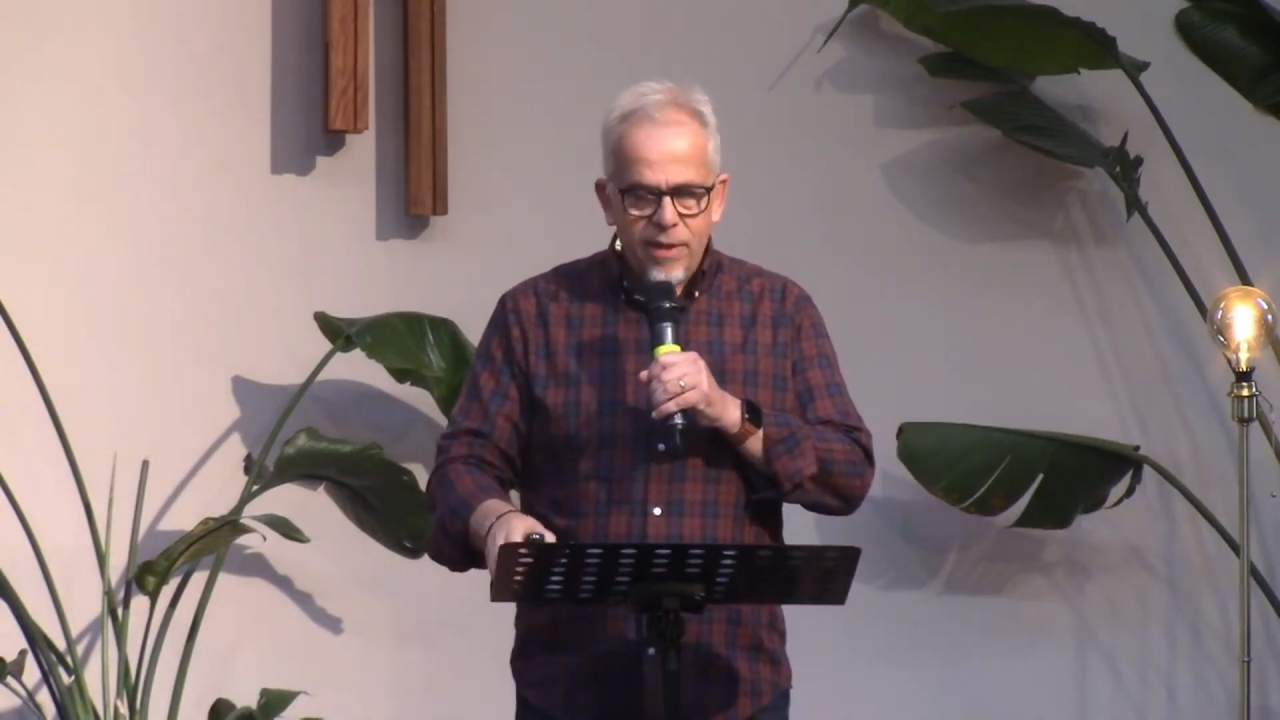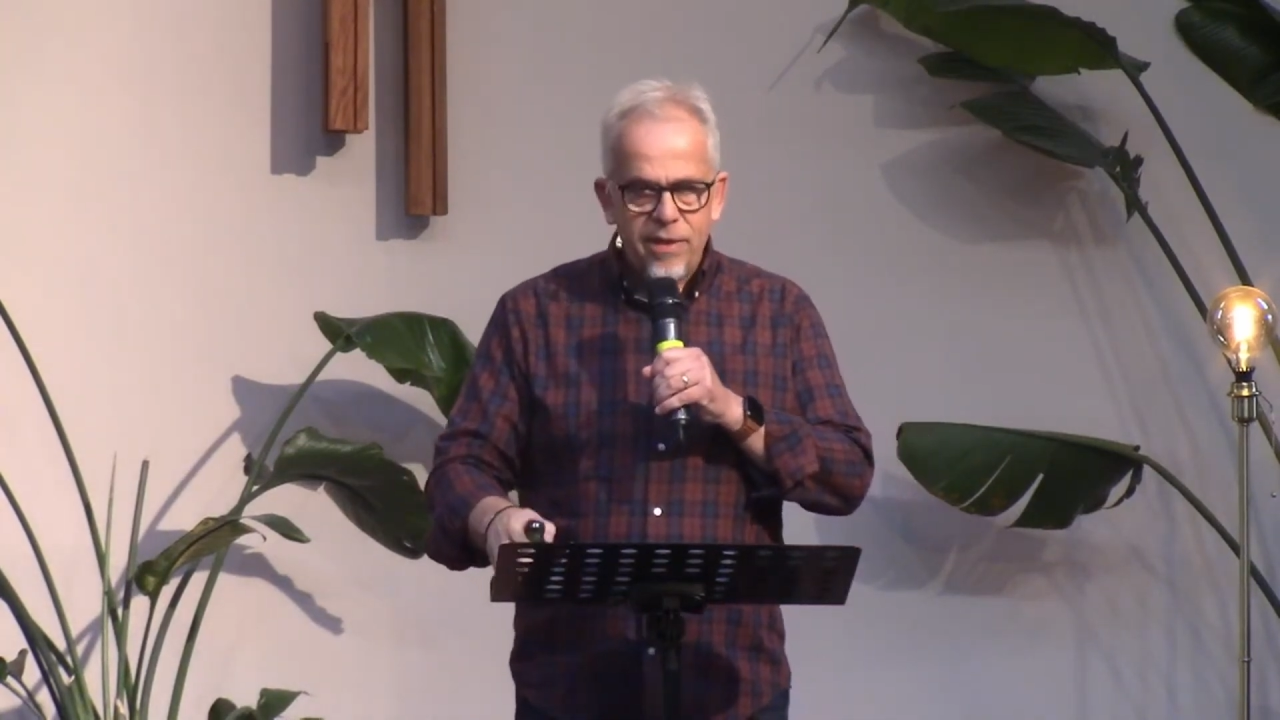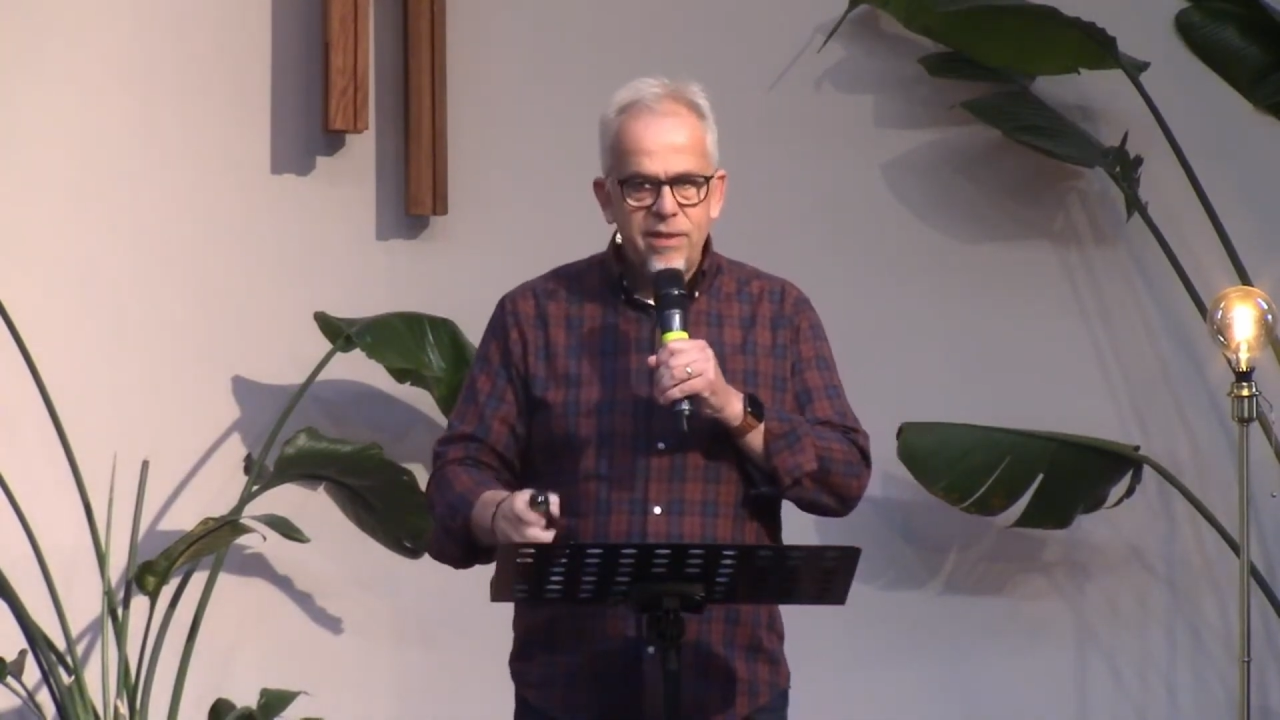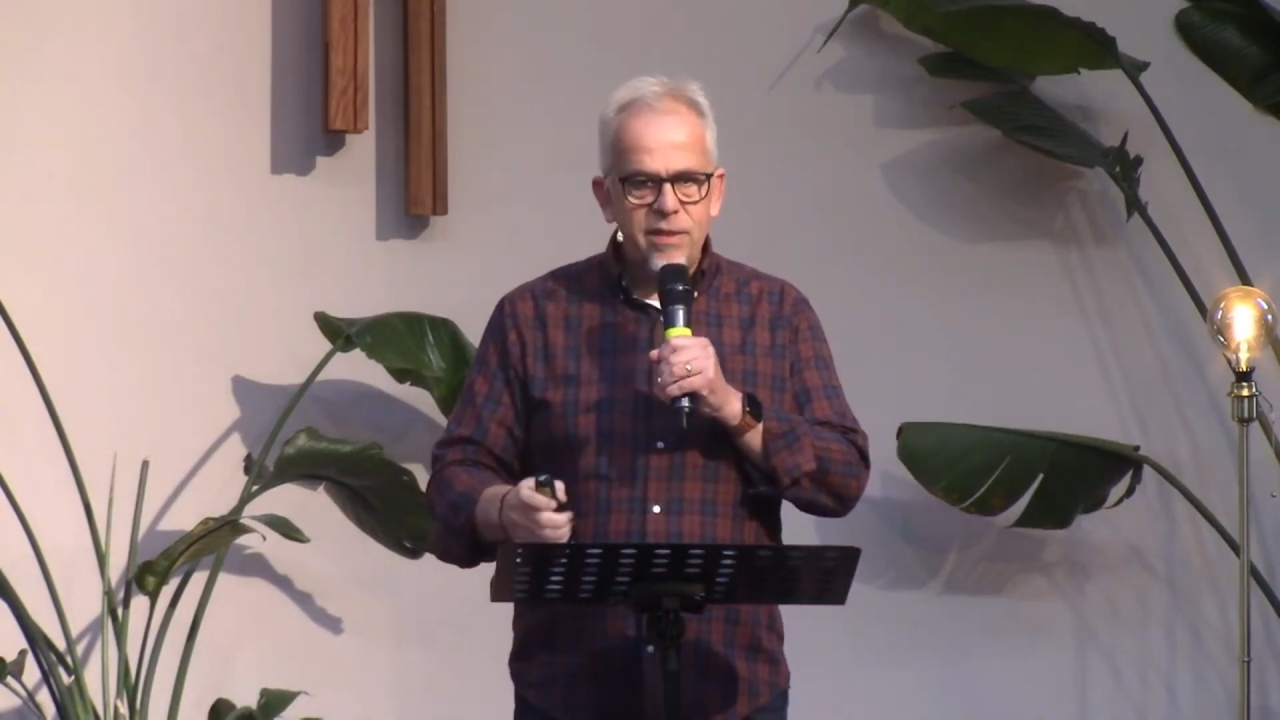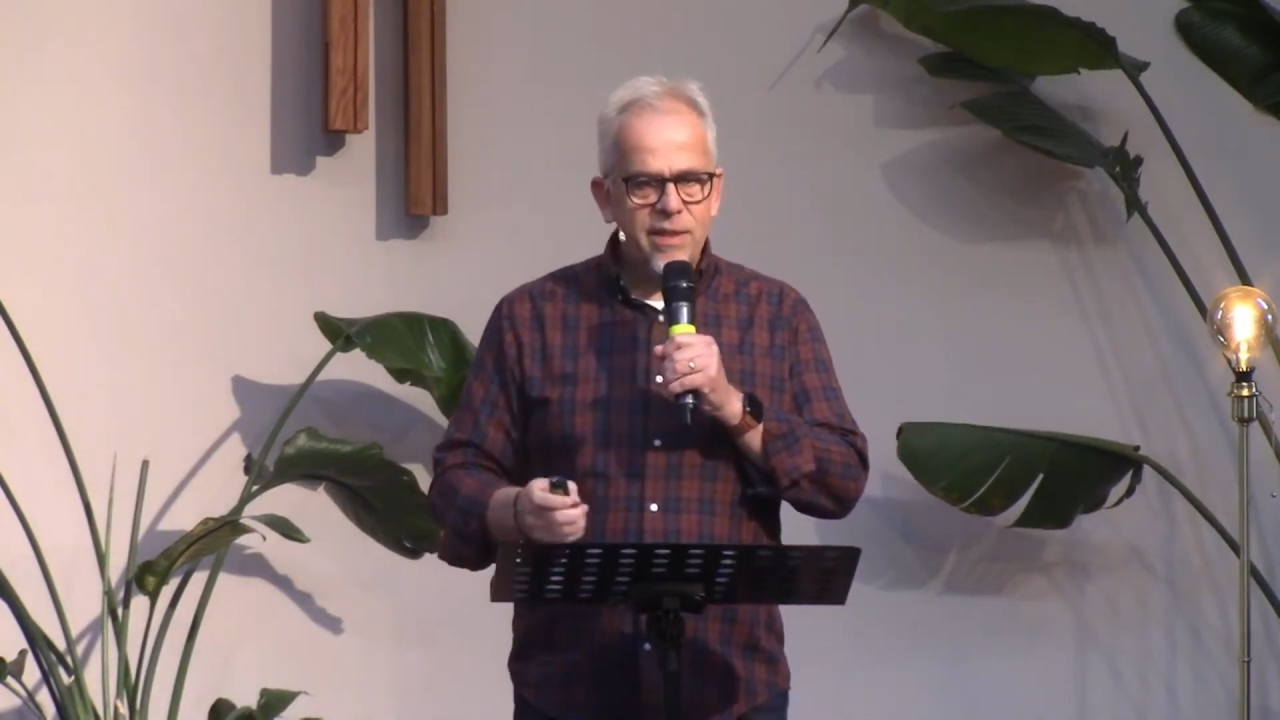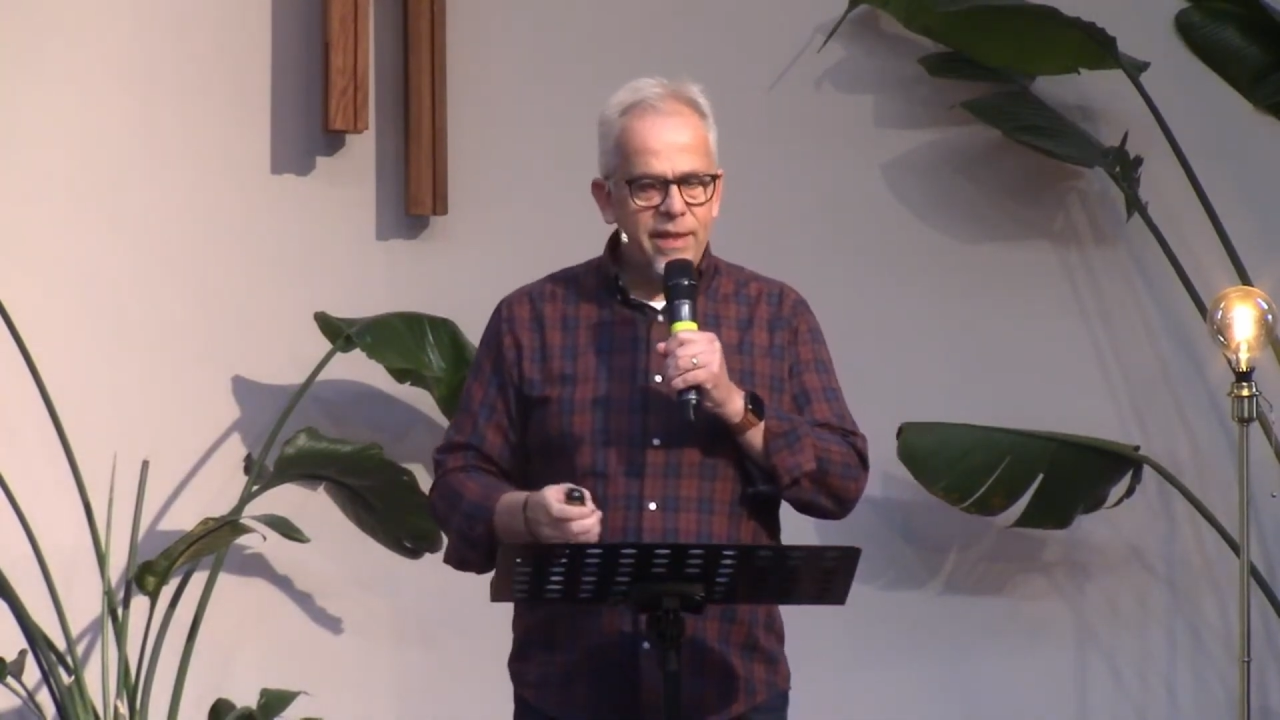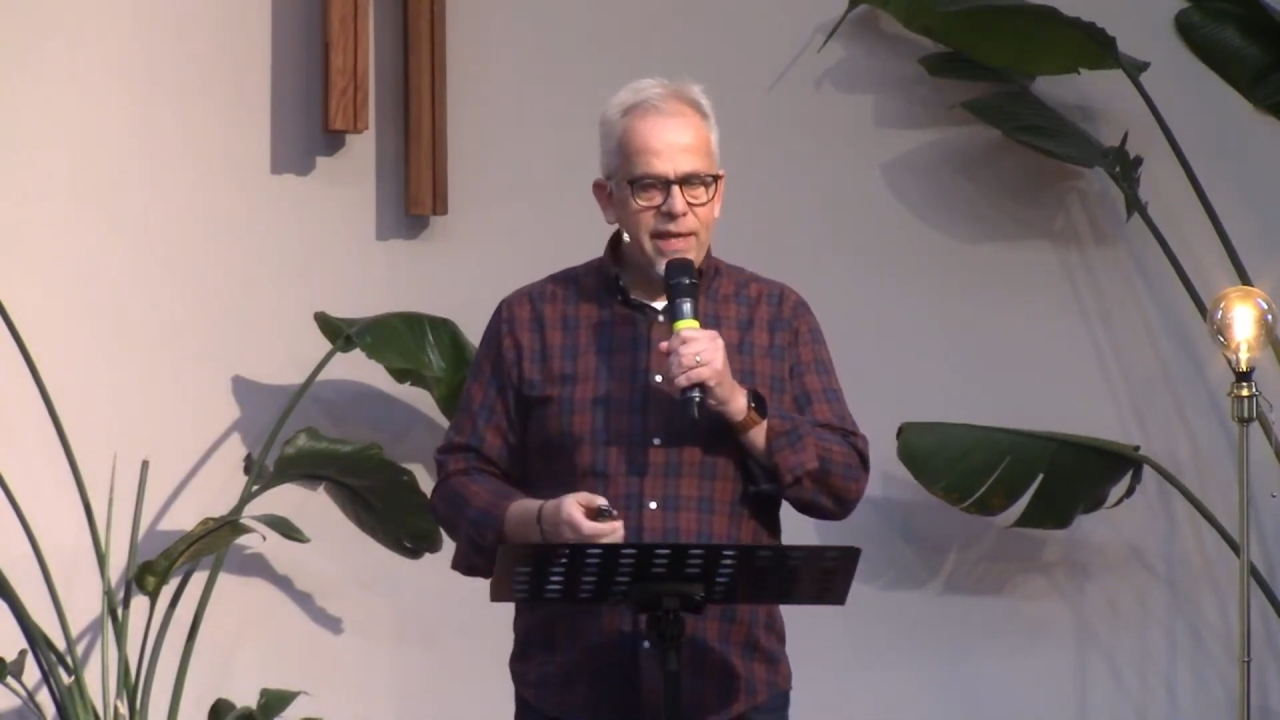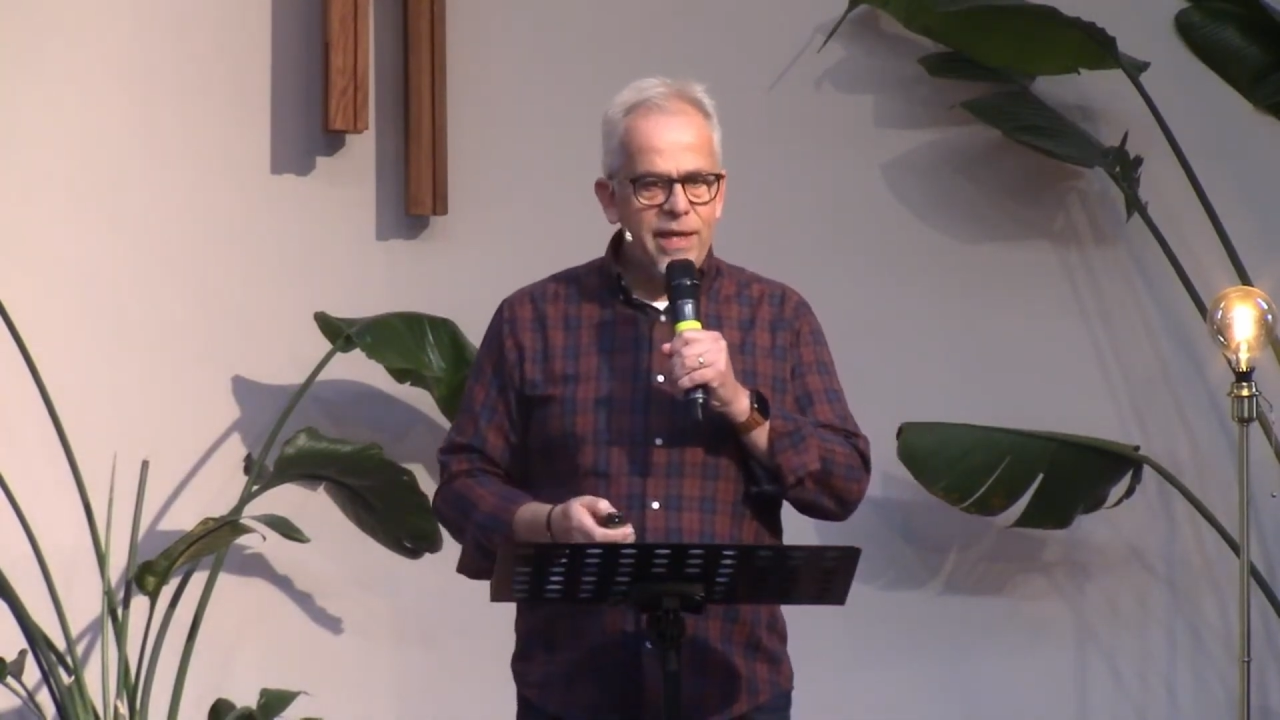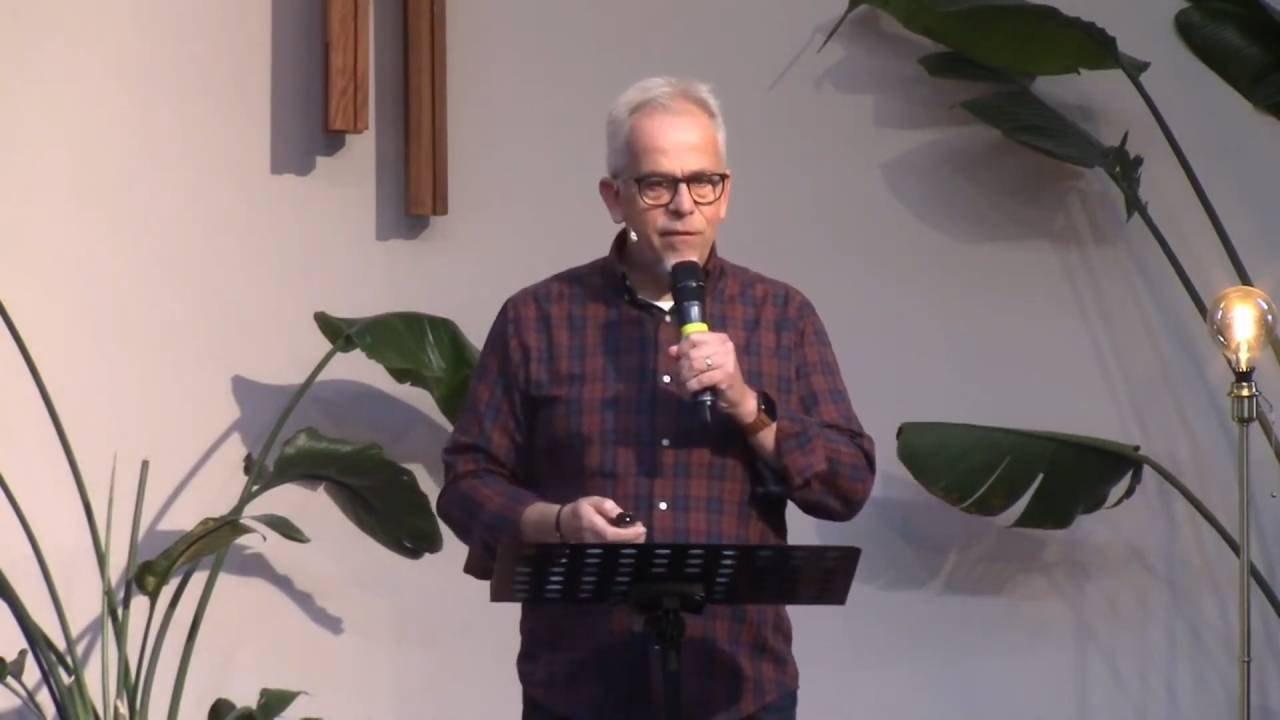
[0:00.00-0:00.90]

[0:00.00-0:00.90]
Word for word: This is the key